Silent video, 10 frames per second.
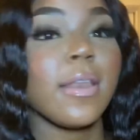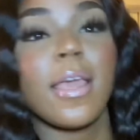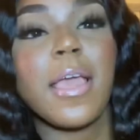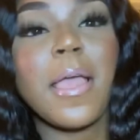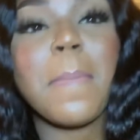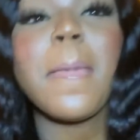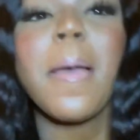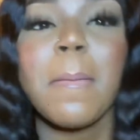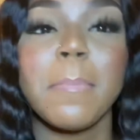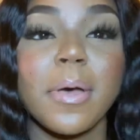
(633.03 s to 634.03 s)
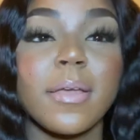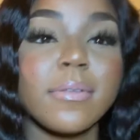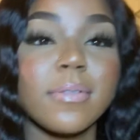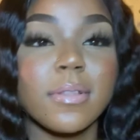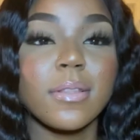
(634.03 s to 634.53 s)
name, but
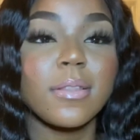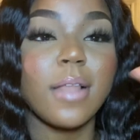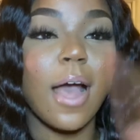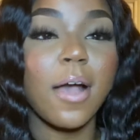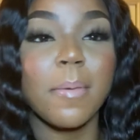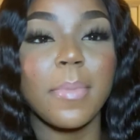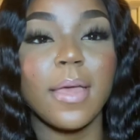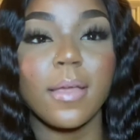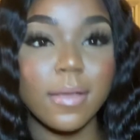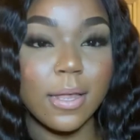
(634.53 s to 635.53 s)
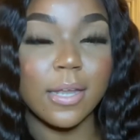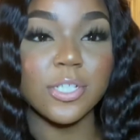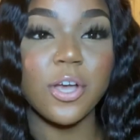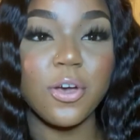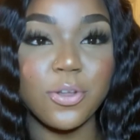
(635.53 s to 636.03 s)
I'll come back and let
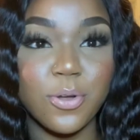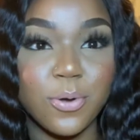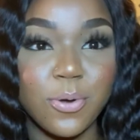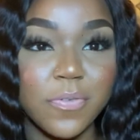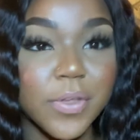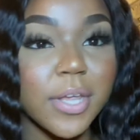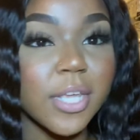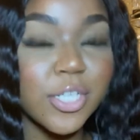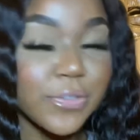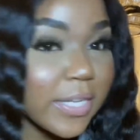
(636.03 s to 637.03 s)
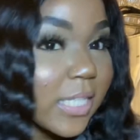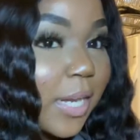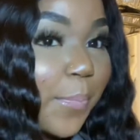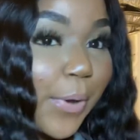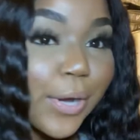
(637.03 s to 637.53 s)
y'all know if you're interested in
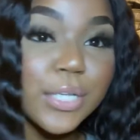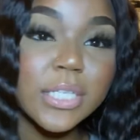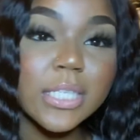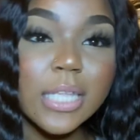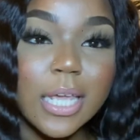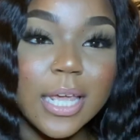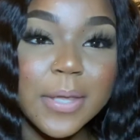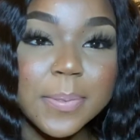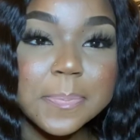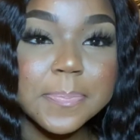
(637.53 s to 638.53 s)
purchasing.